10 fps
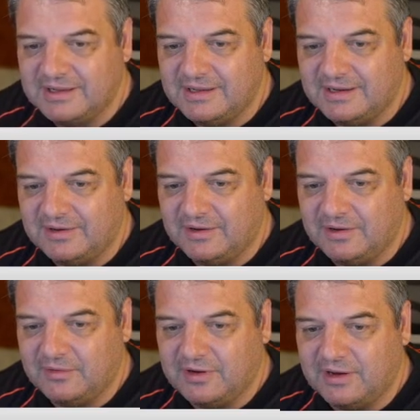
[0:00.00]

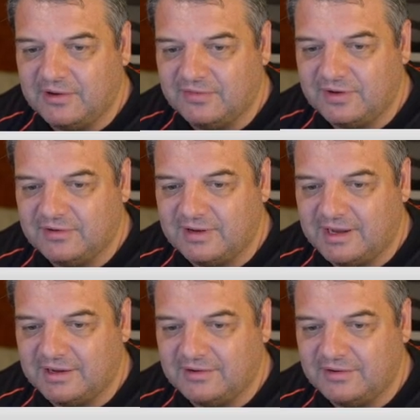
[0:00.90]
You get confused,
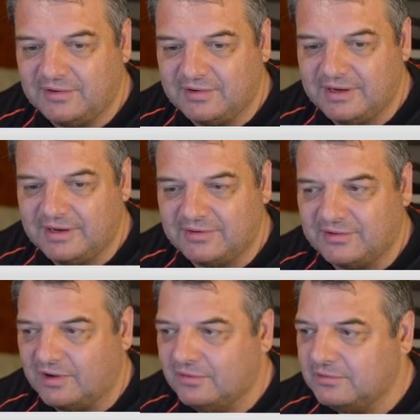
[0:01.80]
like you look at here and it's
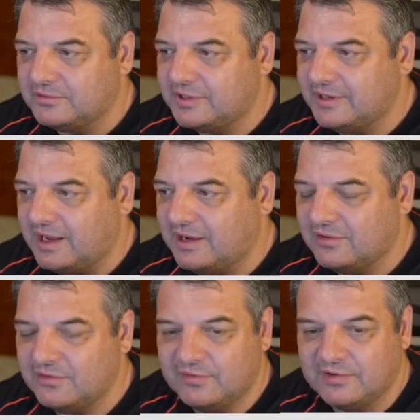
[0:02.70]
like, oh gee,
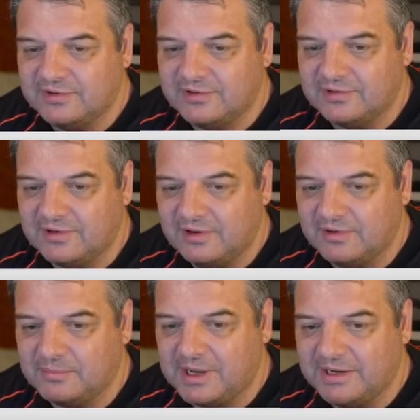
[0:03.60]
$846
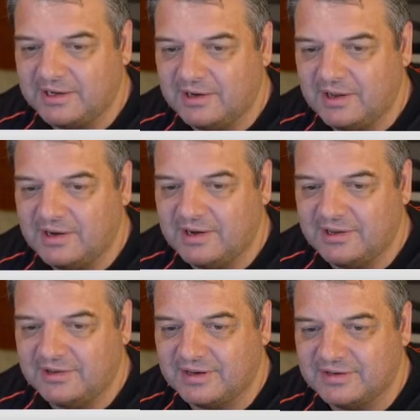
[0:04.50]
I'm making. No,
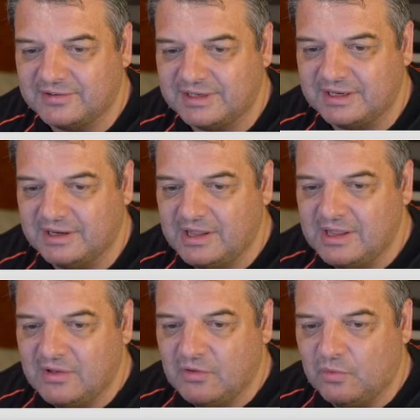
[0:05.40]
it's actually
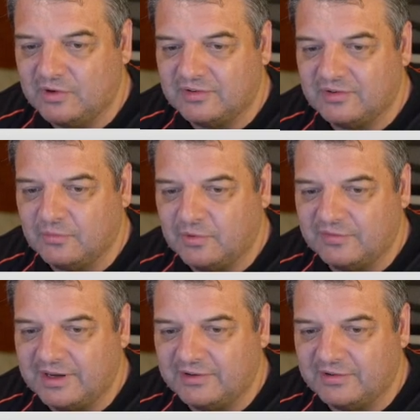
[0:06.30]
what
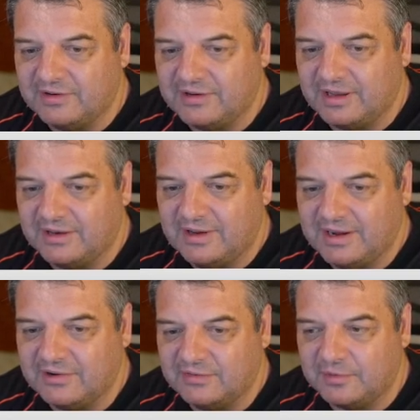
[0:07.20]
value is going to get
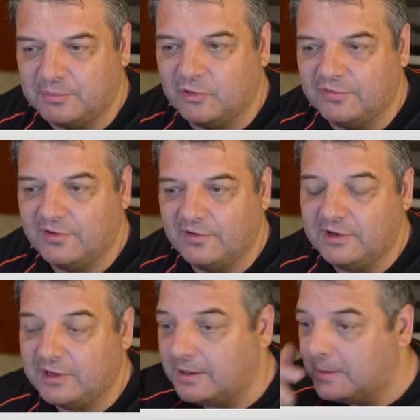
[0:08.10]
taken off your
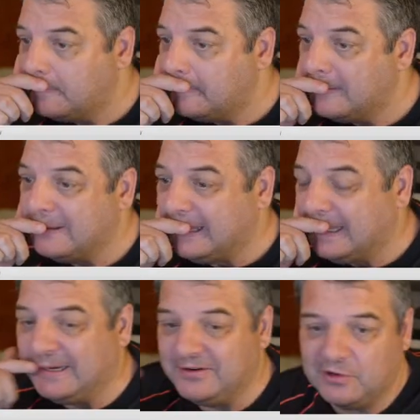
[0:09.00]
portfolio,
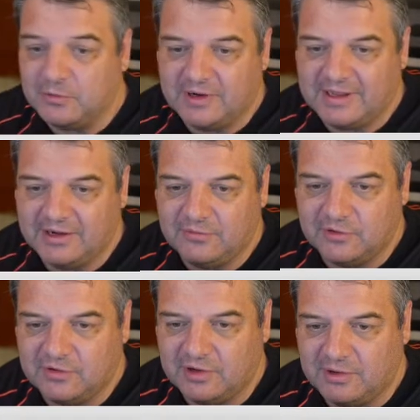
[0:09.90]
and then you got to work out your real
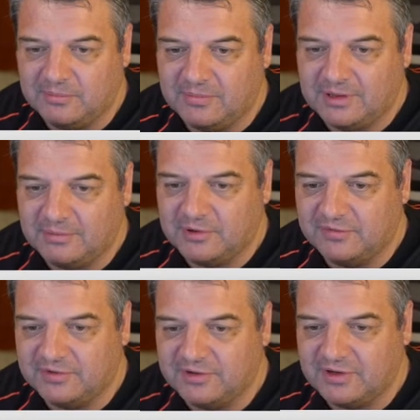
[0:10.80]
term
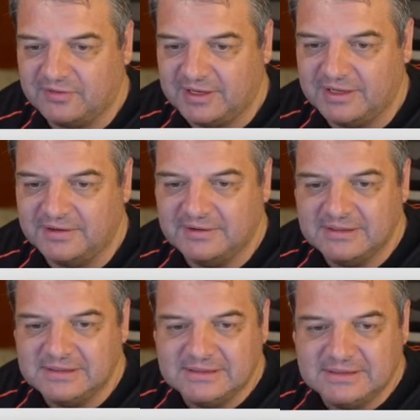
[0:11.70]
profits over here.
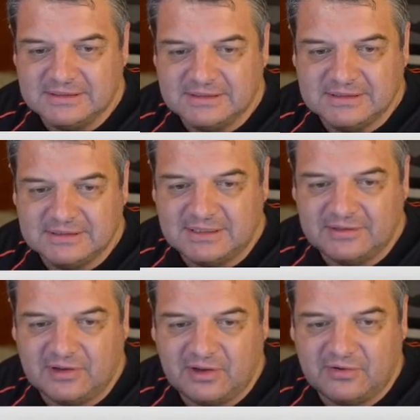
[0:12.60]
So let's
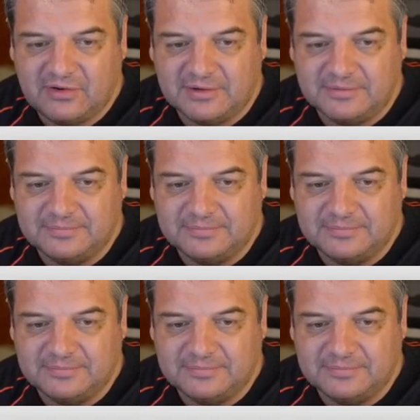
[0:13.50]
go through.